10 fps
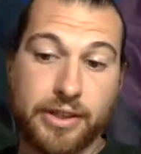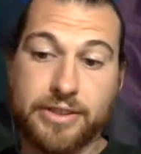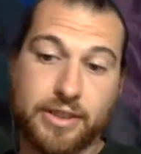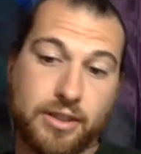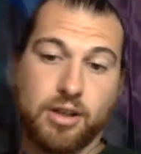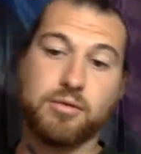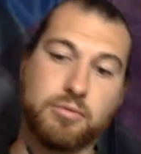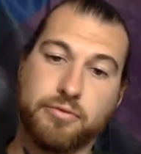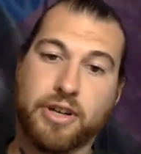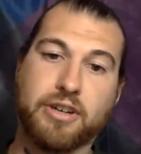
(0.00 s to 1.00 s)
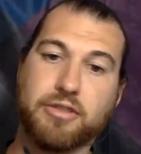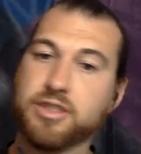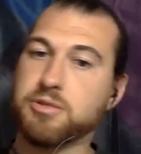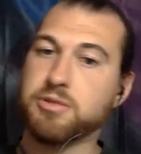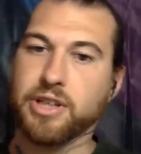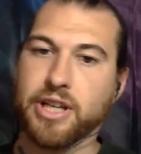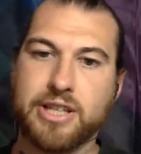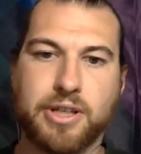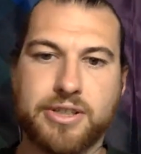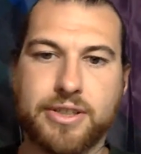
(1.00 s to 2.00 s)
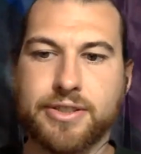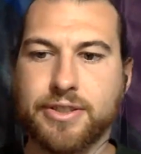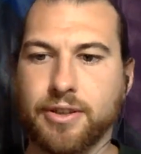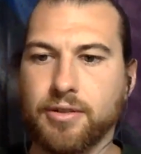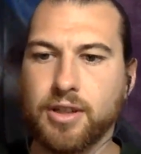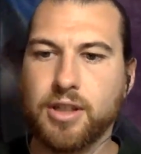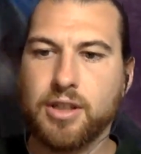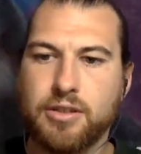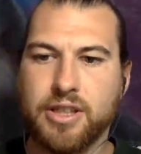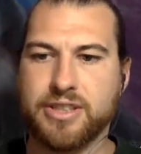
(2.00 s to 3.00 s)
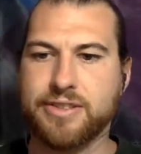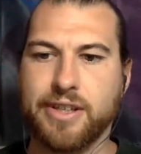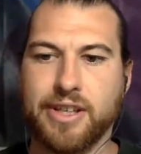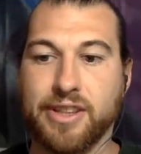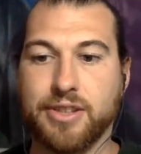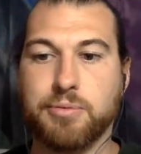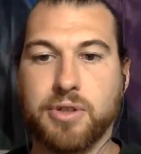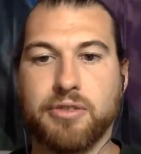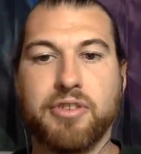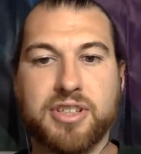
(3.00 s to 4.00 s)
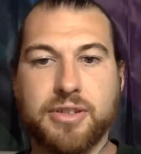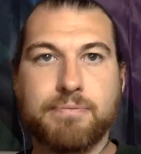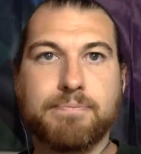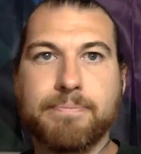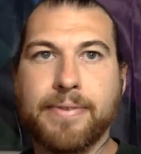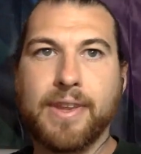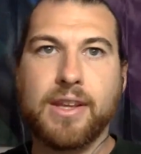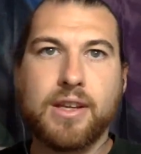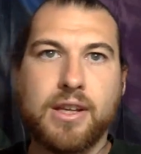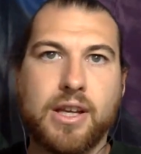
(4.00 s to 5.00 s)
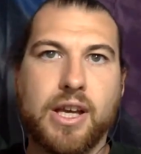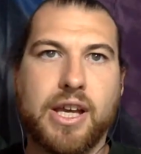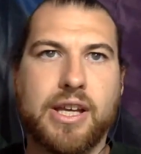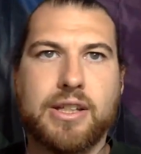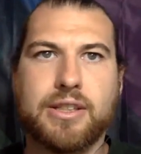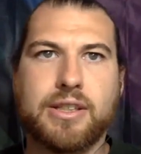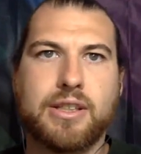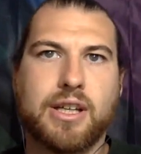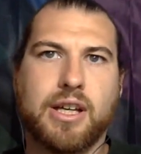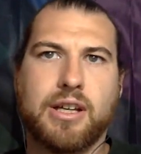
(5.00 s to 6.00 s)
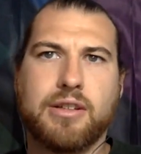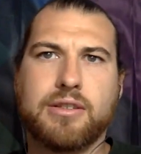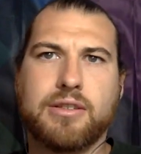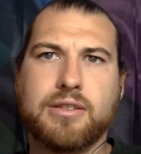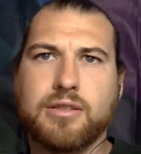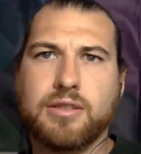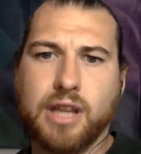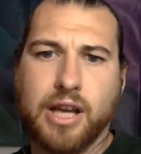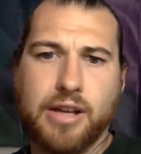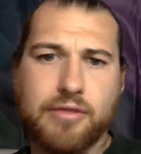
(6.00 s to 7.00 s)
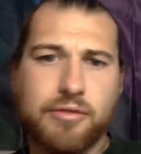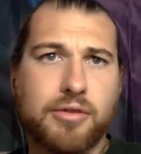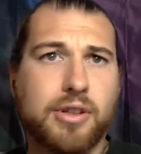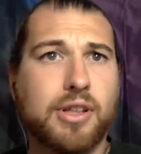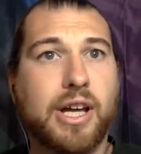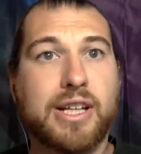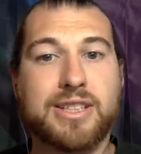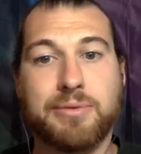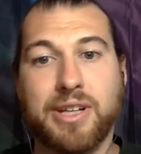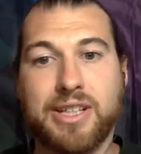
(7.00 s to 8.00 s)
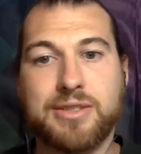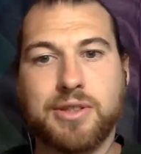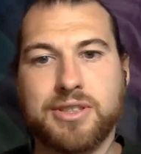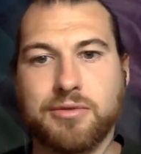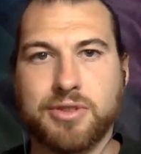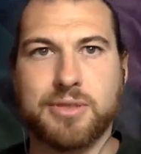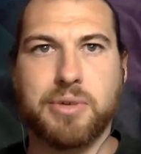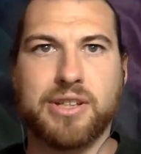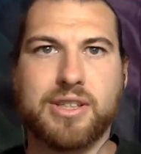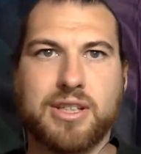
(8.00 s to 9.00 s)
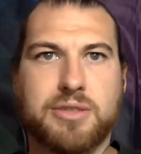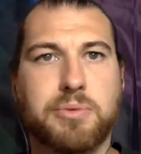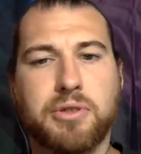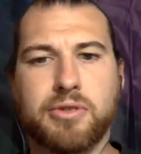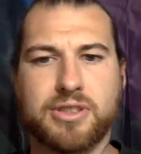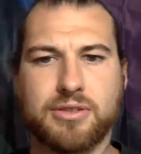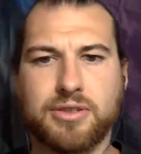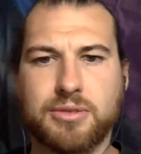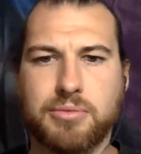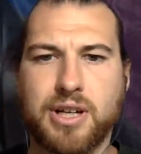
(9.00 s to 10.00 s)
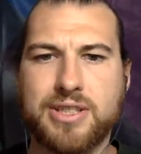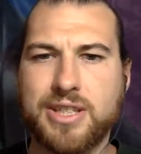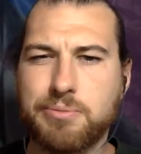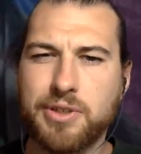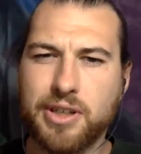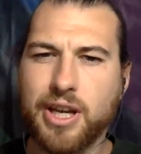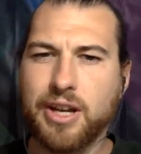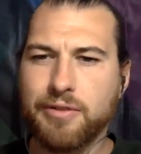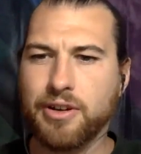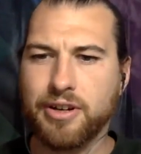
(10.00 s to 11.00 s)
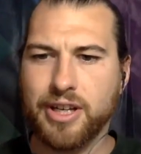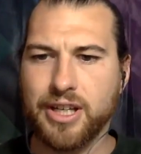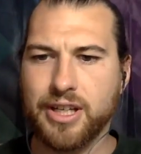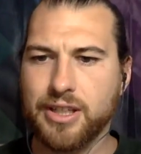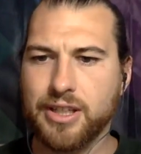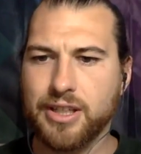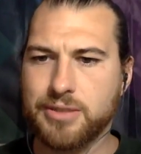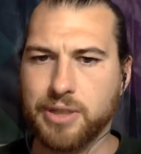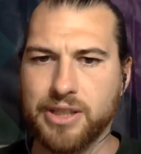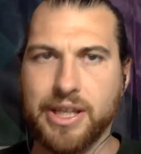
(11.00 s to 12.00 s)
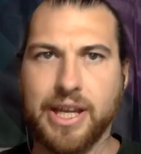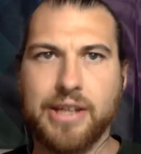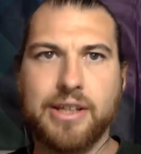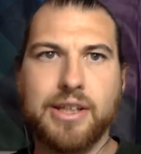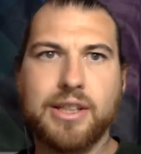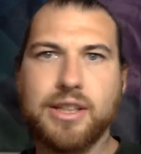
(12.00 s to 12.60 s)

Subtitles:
These are all very reasonable gas prices, so that's pretty efficient. And well, actually, my next question was about the dispute resolution process, but you kind of already explained that.